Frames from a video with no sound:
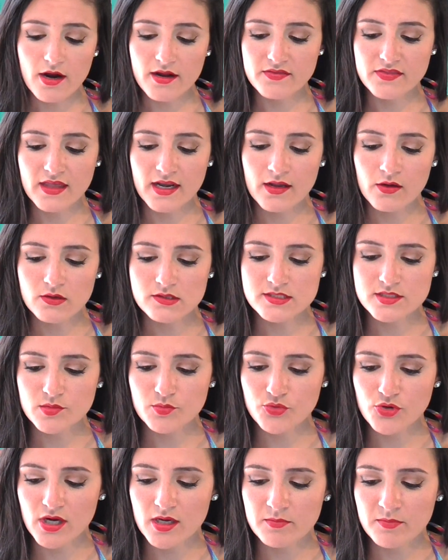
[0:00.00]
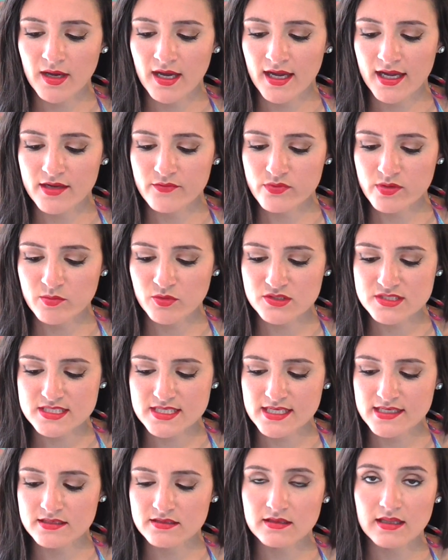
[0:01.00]
Alright, then I also brought my Rimmel
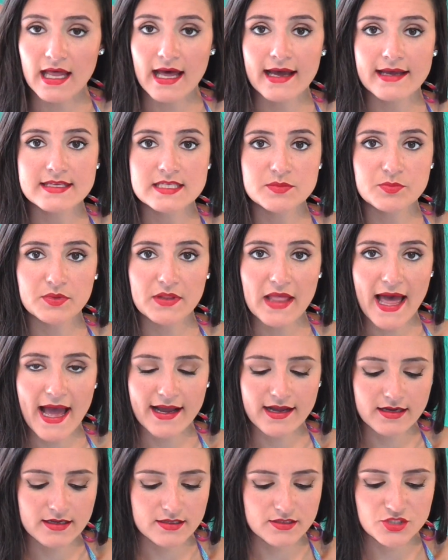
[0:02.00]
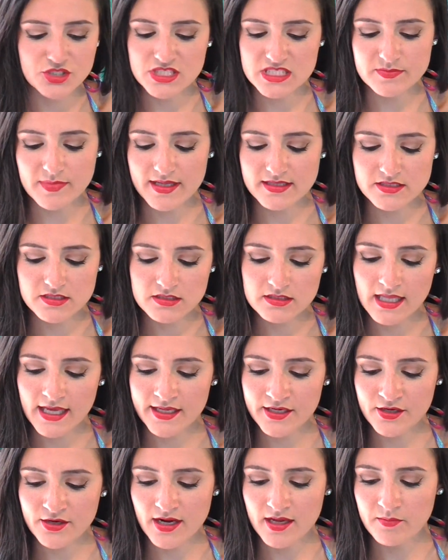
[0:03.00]
Scandalized Black just pencil
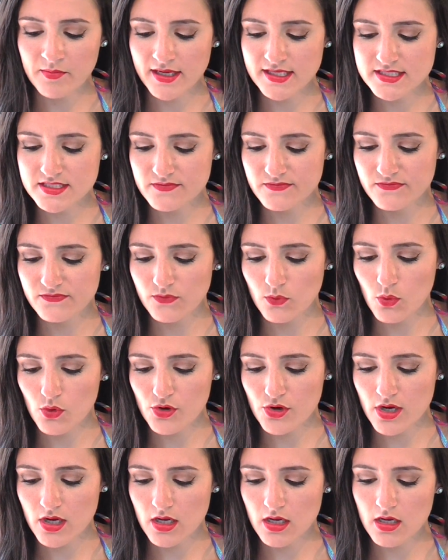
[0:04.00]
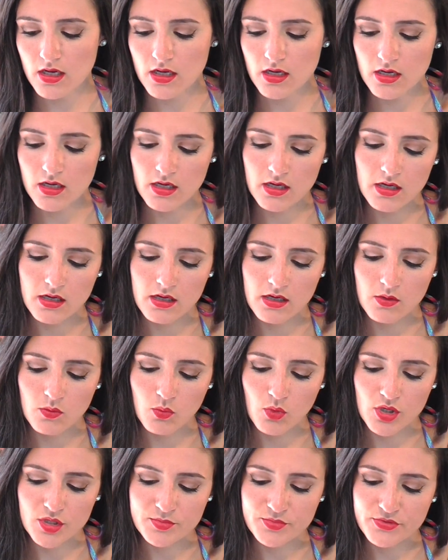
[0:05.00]
liner and my Sephora
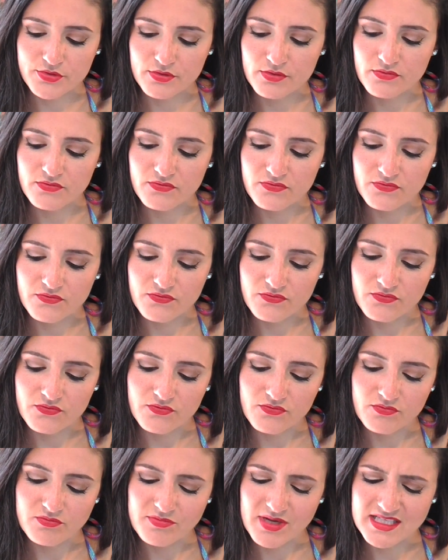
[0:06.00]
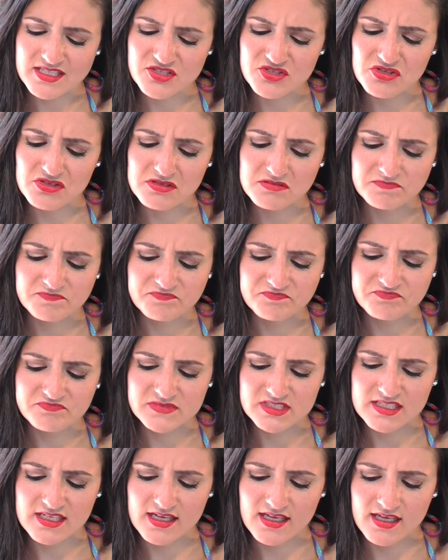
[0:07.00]
waterproof pencil
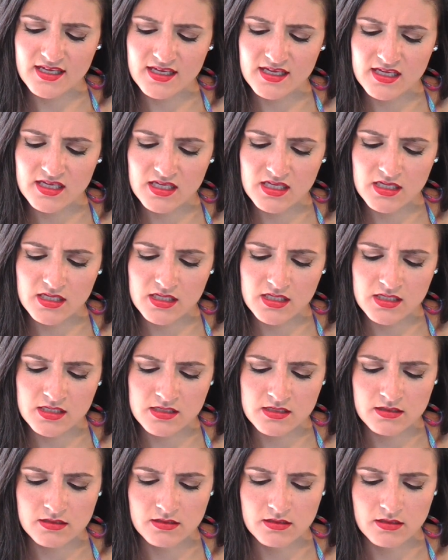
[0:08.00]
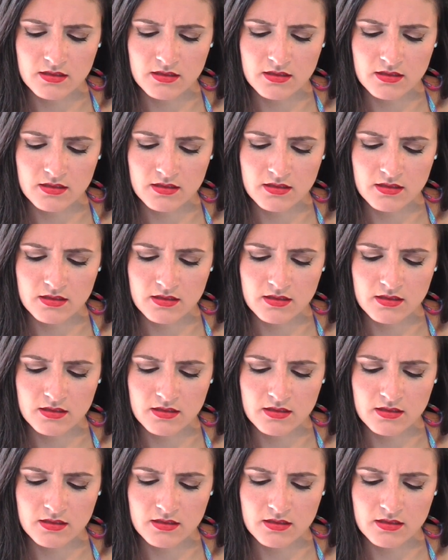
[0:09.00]
in,